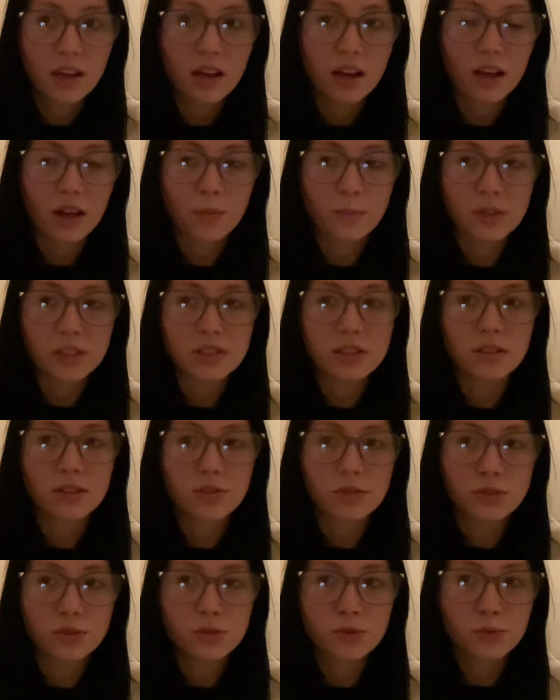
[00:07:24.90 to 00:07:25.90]
This
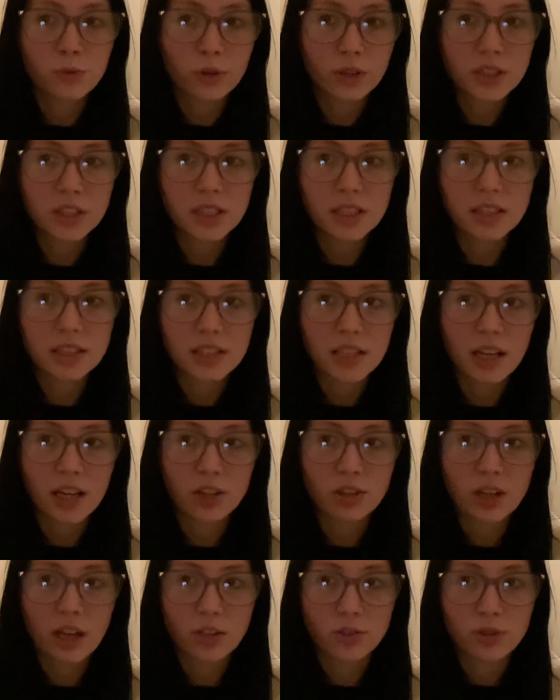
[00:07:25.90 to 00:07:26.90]
includes 14-day
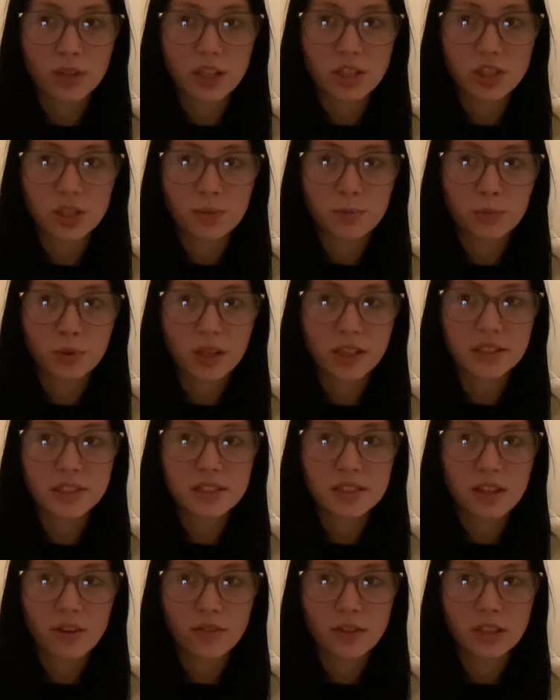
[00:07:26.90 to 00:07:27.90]
titration plus
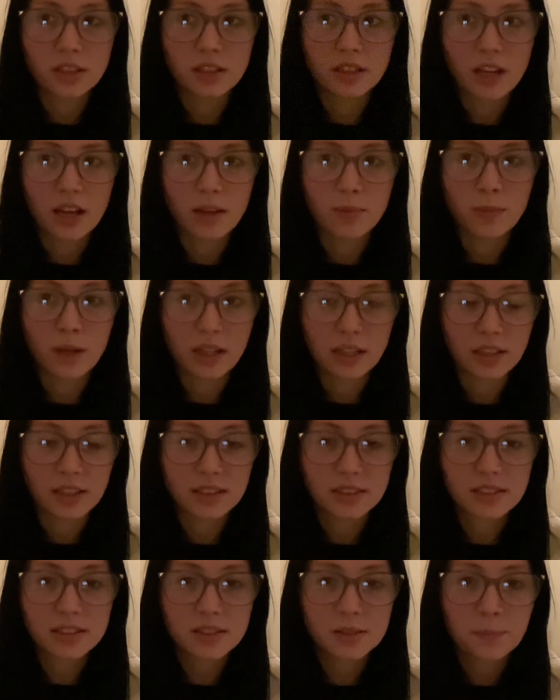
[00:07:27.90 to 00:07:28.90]
70-day
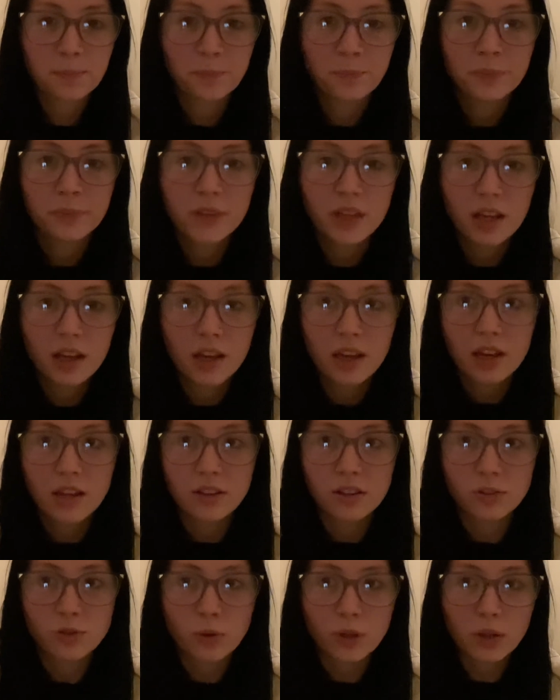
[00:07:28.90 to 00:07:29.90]
maintenance.
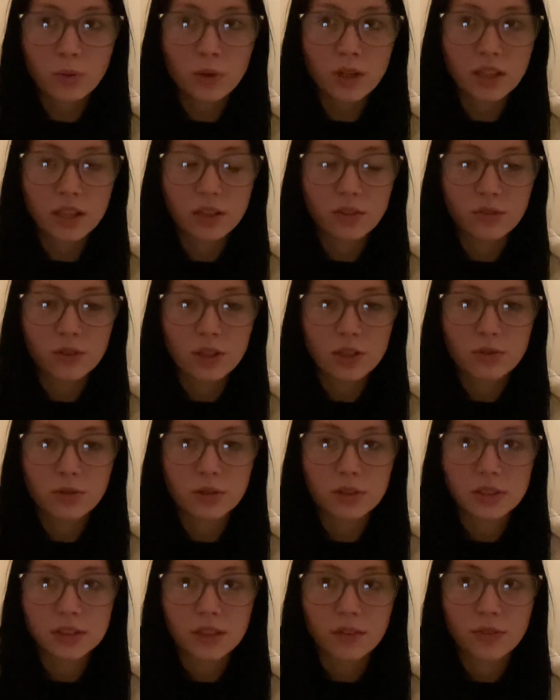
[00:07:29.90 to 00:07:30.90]
The 21
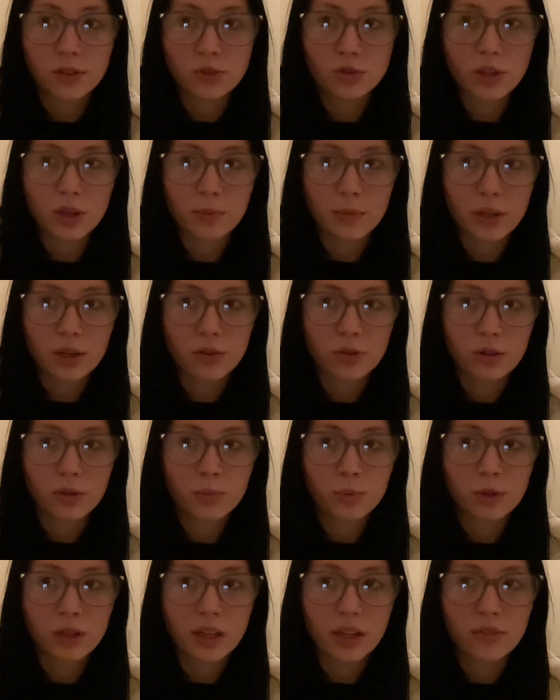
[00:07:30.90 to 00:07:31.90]
individuals of the treatment group
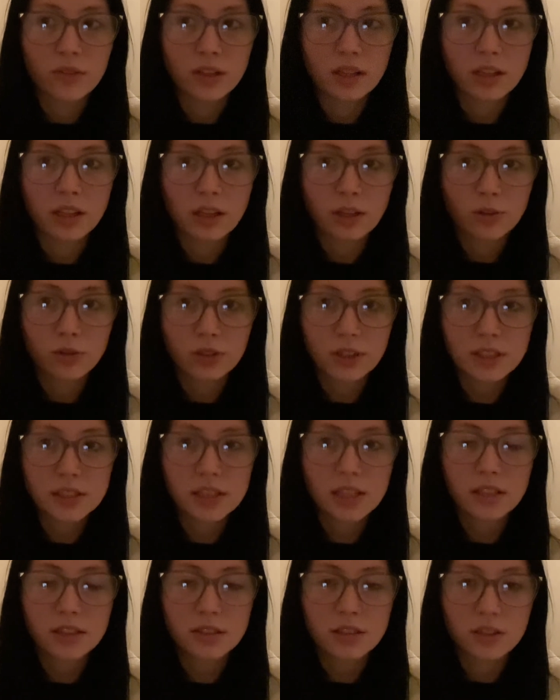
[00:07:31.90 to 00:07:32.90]
were given an
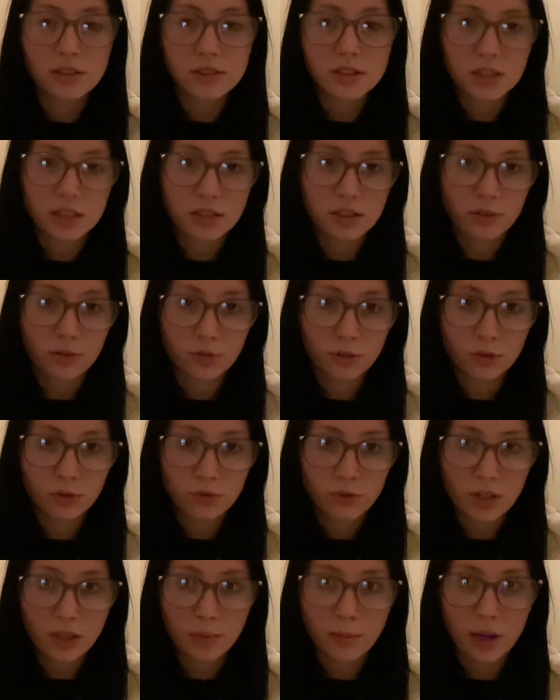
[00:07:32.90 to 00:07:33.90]
increasing dosage of
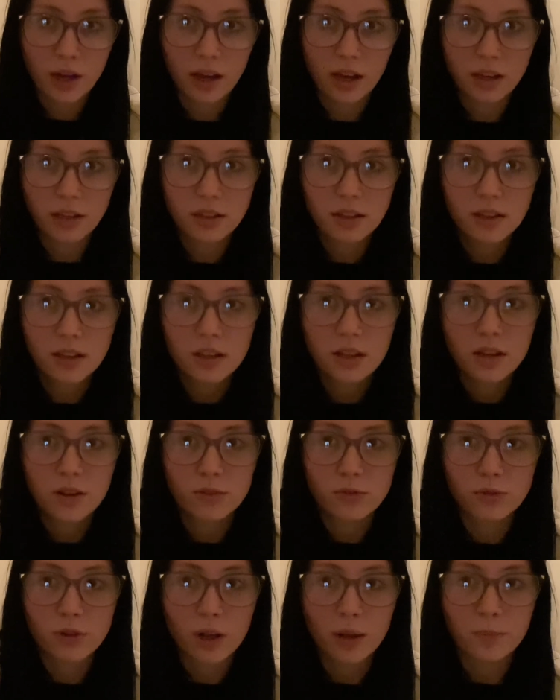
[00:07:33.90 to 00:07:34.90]
rufinamide
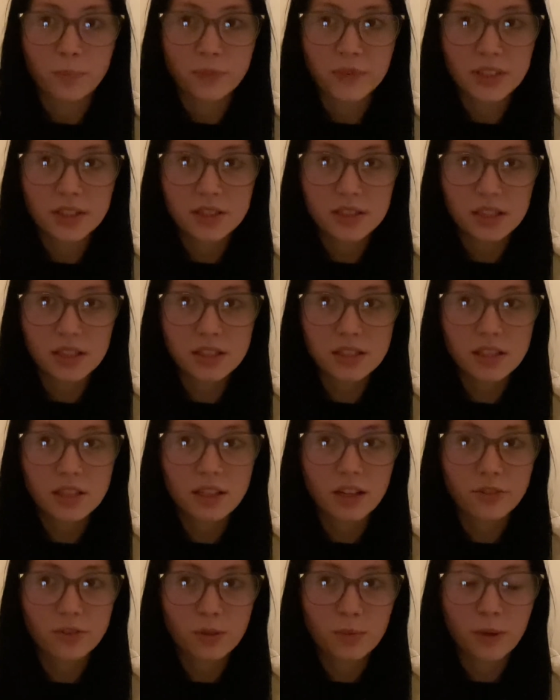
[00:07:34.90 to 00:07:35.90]
from
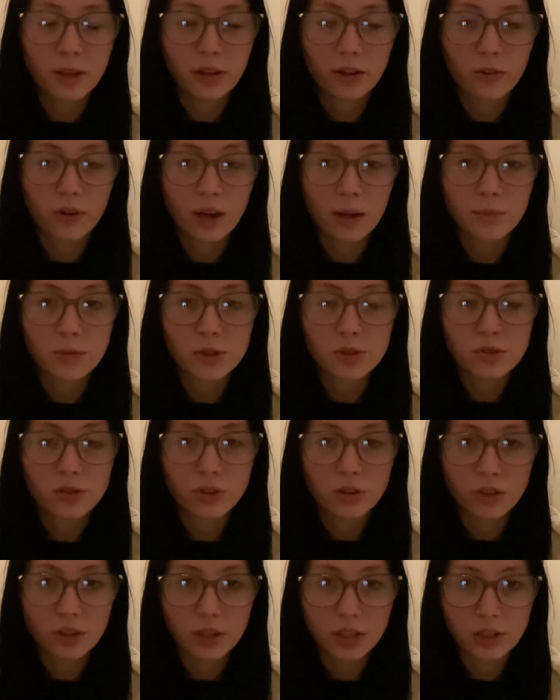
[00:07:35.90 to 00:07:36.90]
1,600 milligrams to
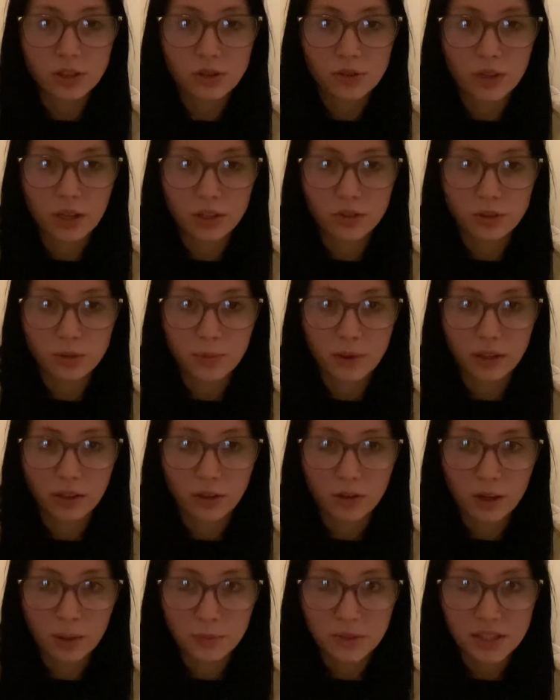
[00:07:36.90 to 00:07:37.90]
3,200
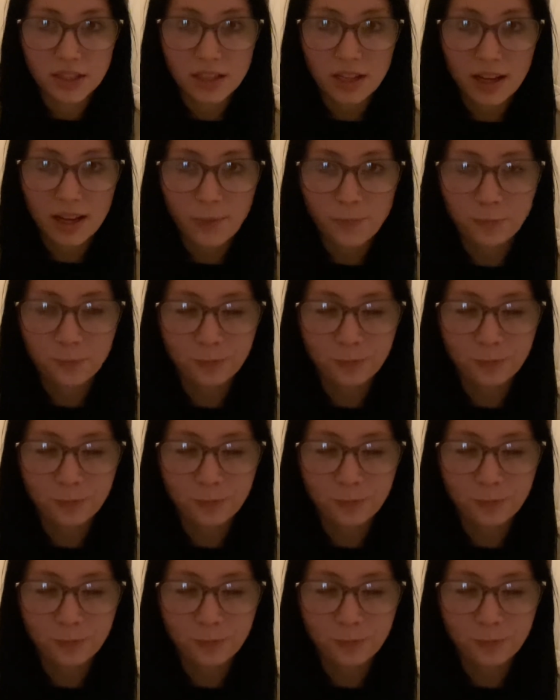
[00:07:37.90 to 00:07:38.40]
milligrams a day.